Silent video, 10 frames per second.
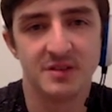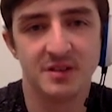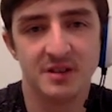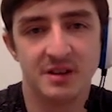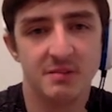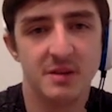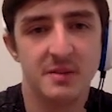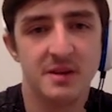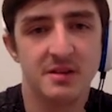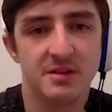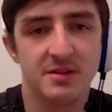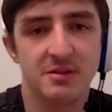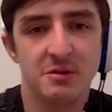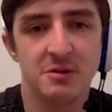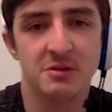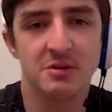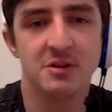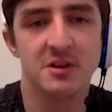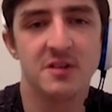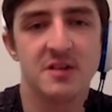Yeah, maybe a Dugong
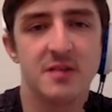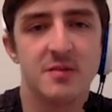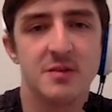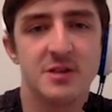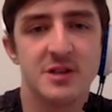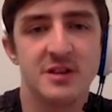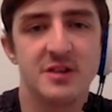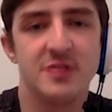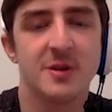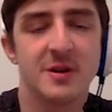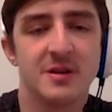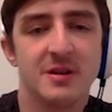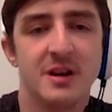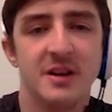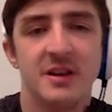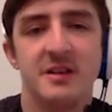sort of safe switch in to draw out, and then